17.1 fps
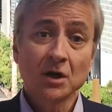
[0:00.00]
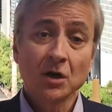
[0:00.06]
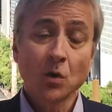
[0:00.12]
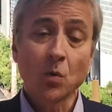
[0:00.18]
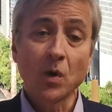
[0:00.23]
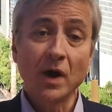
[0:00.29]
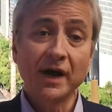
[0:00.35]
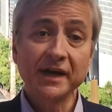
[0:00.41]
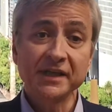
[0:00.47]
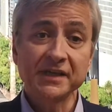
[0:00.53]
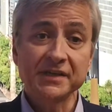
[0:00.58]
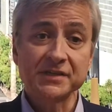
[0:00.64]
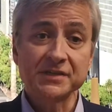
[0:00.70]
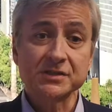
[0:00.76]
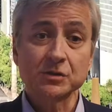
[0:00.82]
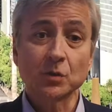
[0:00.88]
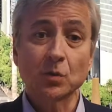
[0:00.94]
One
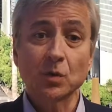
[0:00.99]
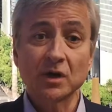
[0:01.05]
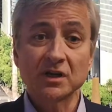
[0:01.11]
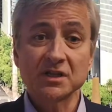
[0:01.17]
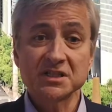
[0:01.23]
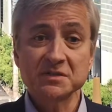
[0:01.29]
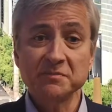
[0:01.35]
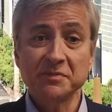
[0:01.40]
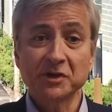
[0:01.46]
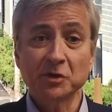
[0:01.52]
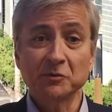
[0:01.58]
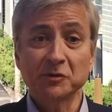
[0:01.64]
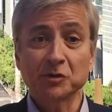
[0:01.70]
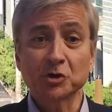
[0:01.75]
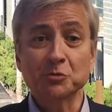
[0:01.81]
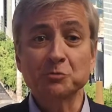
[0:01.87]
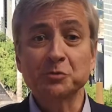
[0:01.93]
is the world is becoming
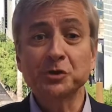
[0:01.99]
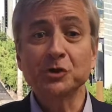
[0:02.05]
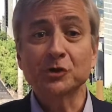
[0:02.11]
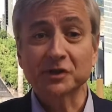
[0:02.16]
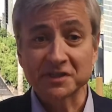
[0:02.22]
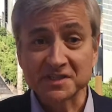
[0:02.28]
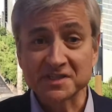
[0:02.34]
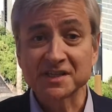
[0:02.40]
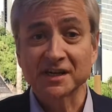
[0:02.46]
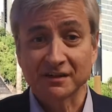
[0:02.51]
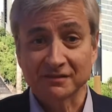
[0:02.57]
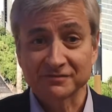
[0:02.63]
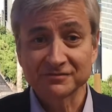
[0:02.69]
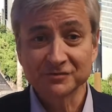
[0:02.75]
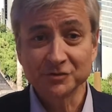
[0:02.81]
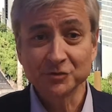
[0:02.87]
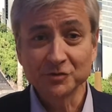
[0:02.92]
a computer
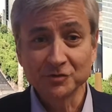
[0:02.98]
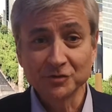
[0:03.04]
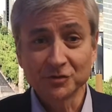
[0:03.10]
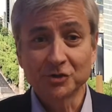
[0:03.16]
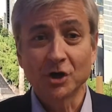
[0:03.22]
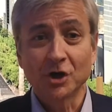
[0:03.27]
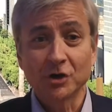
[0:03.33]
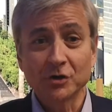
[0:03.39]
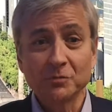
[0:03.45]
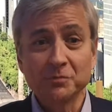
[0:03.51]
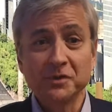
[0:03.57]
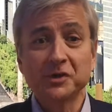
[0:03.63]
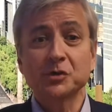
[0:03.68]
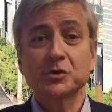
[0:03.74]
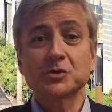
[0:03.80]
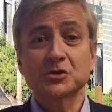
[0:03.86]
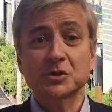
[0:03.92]
itself. You've got
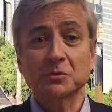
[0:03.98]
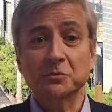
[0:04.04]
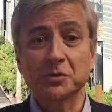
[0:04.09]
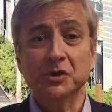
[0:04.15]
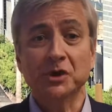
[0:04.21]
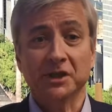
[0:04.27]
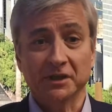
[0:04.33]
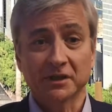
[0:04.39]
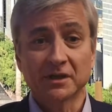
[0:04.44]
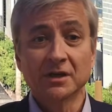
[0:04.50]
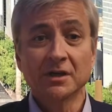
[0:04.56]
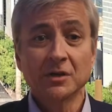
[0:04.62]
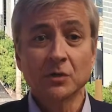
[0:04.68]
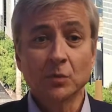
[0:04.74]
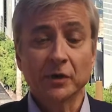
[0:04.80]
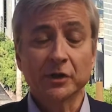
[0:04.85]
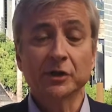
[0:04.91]
ubiquitous computing,
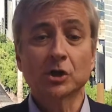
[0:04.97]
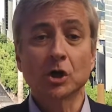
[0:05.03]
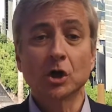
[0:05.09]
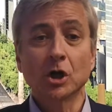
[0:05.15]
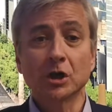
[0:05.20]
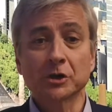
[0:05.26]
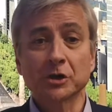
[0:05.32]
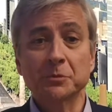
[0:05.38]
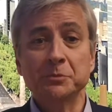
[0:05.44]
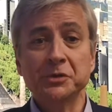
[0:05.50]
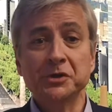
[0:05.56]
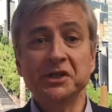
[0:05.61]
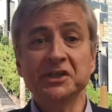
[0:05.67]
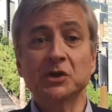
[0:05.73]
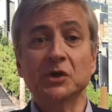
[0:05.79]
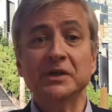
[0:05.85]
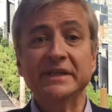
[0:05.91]
what you call
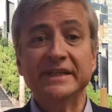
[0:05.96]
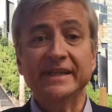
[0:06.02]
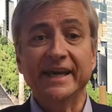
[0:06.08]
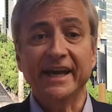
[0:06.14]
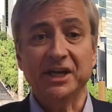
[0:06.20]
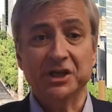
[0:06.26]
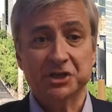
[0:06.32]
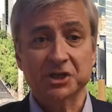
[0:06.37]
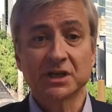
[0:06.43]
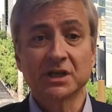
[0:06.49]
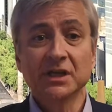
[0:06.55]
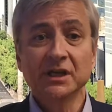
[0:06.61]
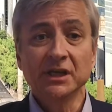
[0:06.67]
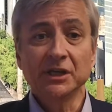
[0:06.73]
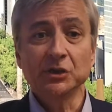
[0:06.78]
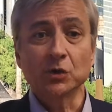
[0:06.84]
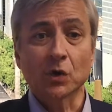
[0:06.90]
computing on the edge,
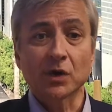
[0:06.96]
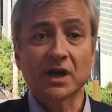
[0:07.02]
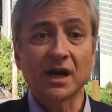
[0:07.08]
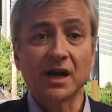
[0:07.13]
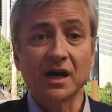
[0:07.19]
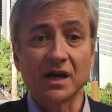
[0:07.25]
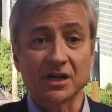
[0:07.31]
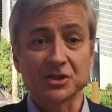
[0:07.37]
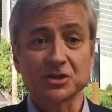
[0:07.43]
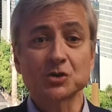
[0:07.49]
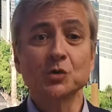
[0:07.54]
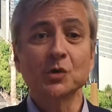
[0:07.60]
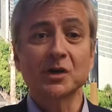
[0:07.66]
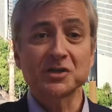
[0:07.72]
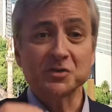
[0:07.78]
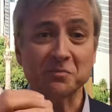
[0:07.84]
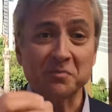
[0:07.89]
in your cars,
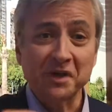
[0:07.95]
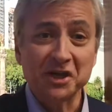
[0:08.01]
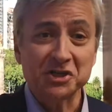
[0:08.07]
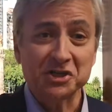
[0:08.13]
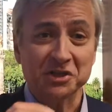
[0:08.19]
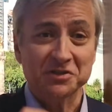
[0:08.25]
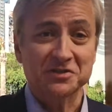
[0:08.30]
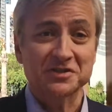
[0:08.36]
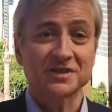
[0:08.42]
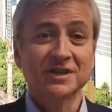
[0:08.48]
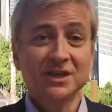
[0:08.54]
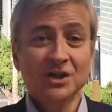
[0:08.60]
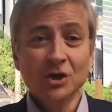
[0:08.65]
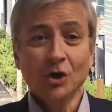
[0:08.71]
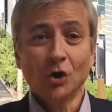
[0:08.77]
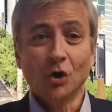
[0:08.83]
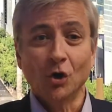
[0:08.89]
you as a patient,
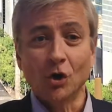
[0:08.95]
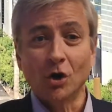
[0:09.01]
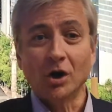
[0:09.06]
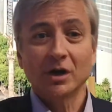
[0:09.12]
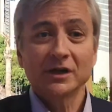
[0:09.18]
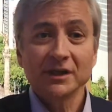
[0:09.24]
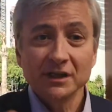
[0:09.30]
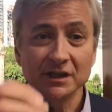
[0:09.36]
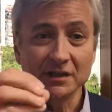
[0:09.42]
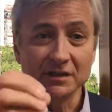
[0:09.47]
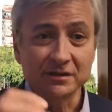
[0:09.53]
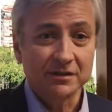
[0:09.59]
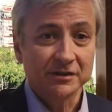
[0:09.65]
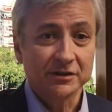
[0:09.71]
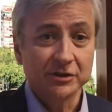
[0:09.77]
or in